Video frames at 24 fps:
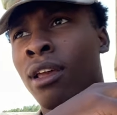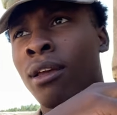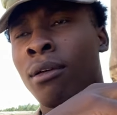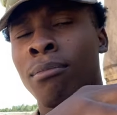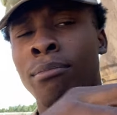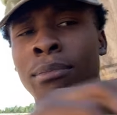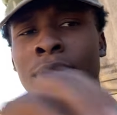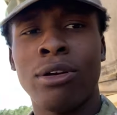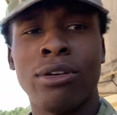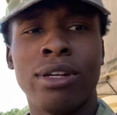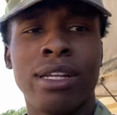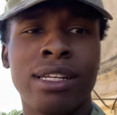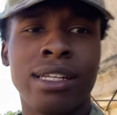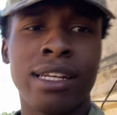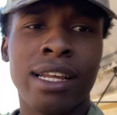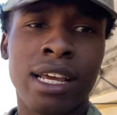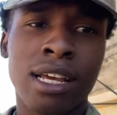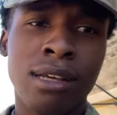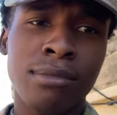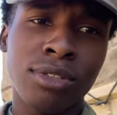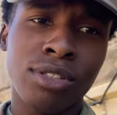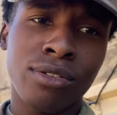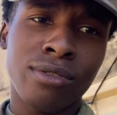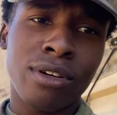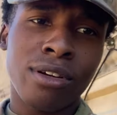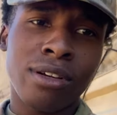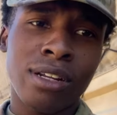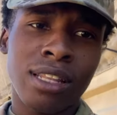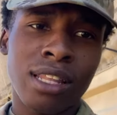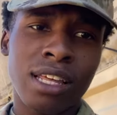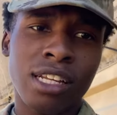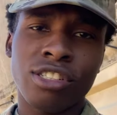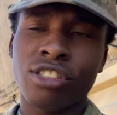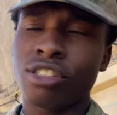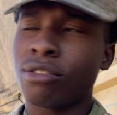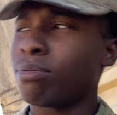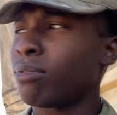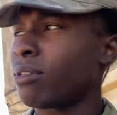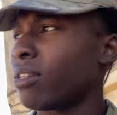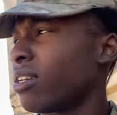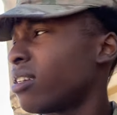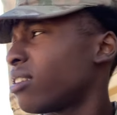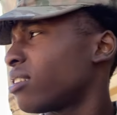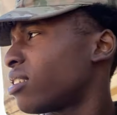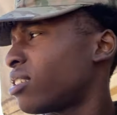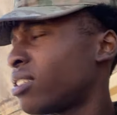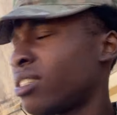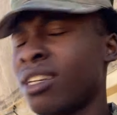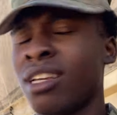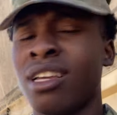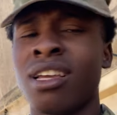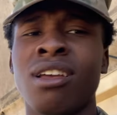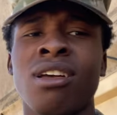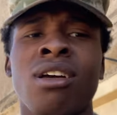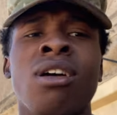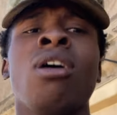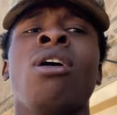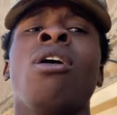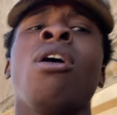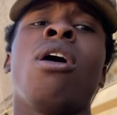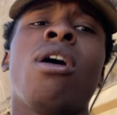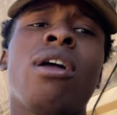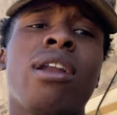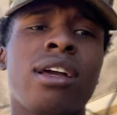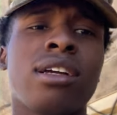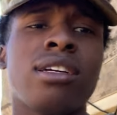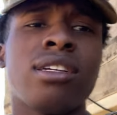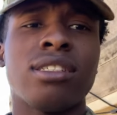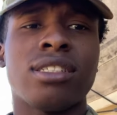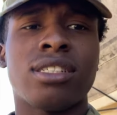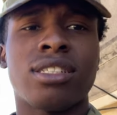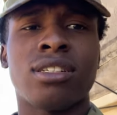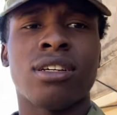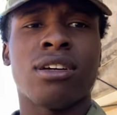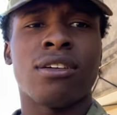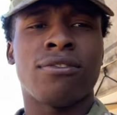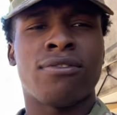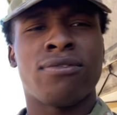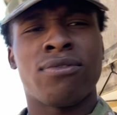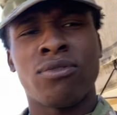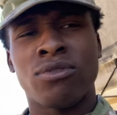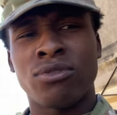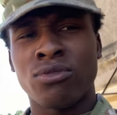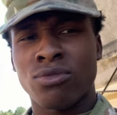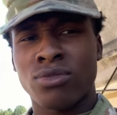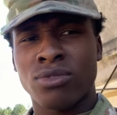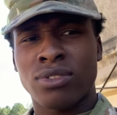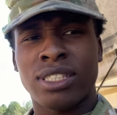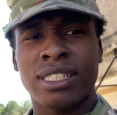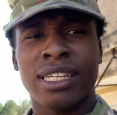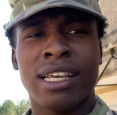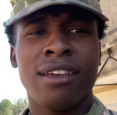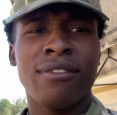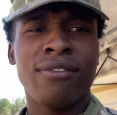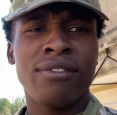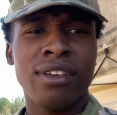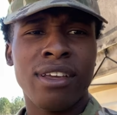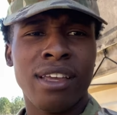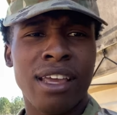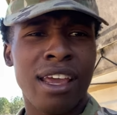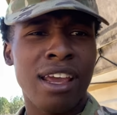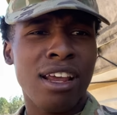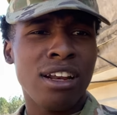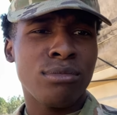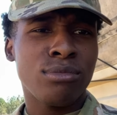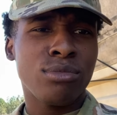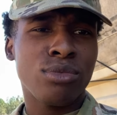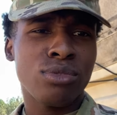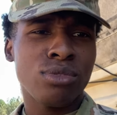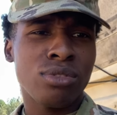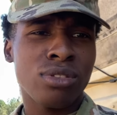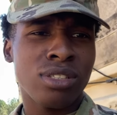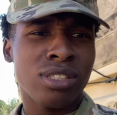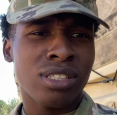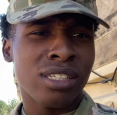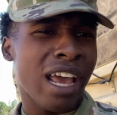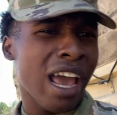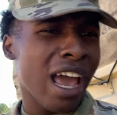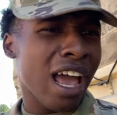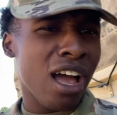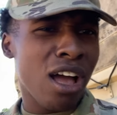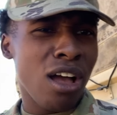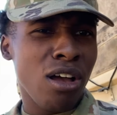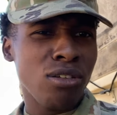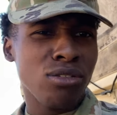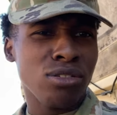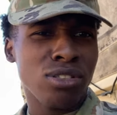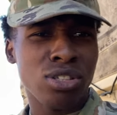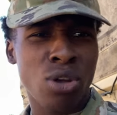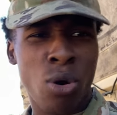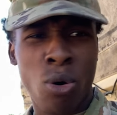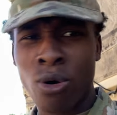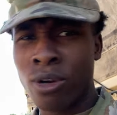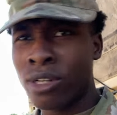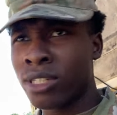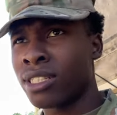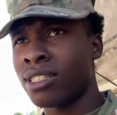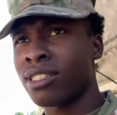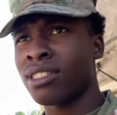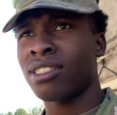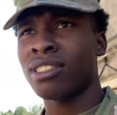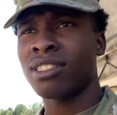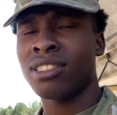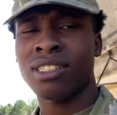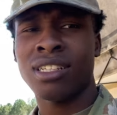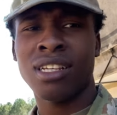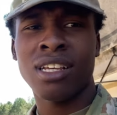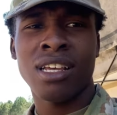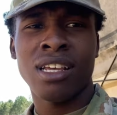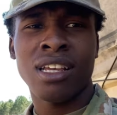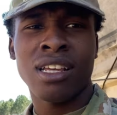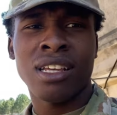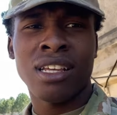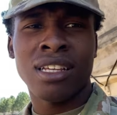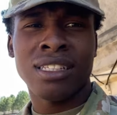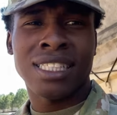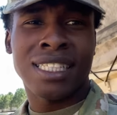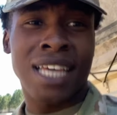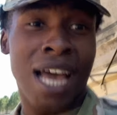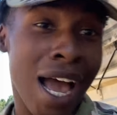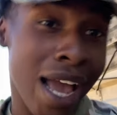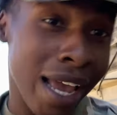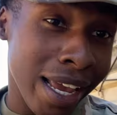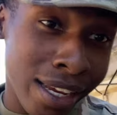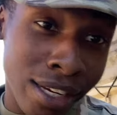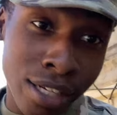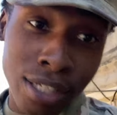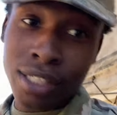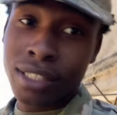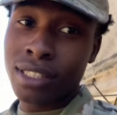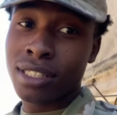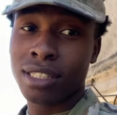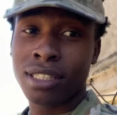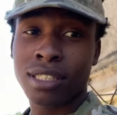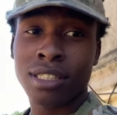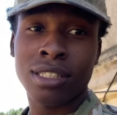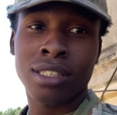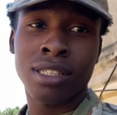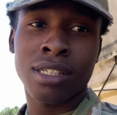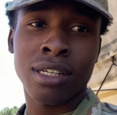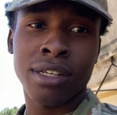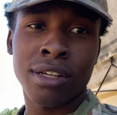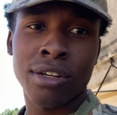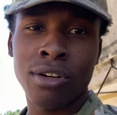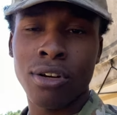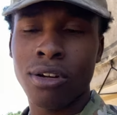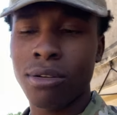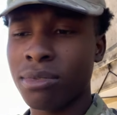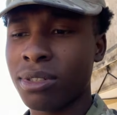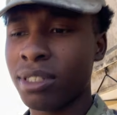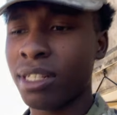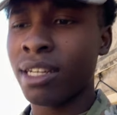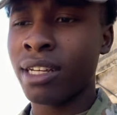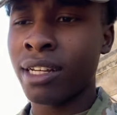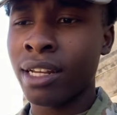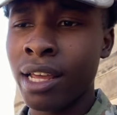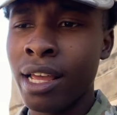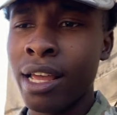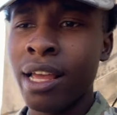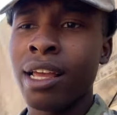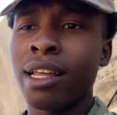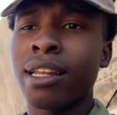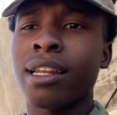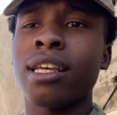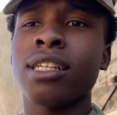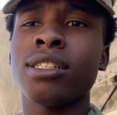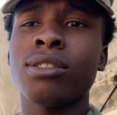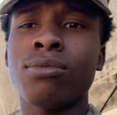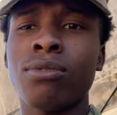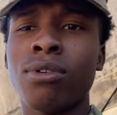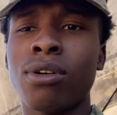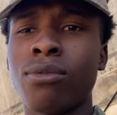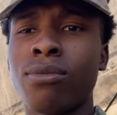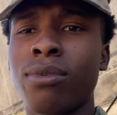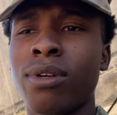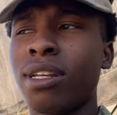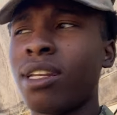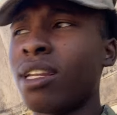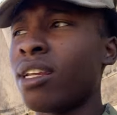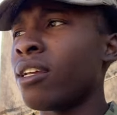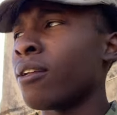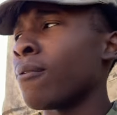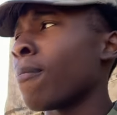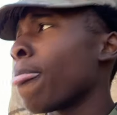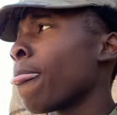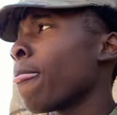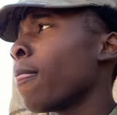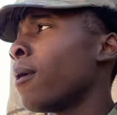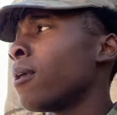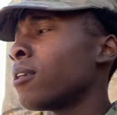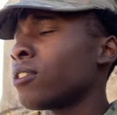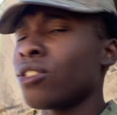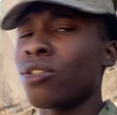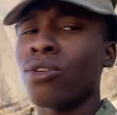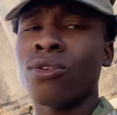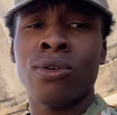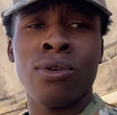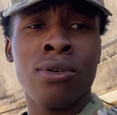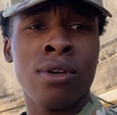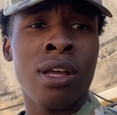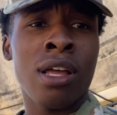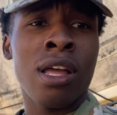building dams around electric plants, all that good stuff. Saving animals, cows, horses, tigers, you know what I'm saying? That's what we did. So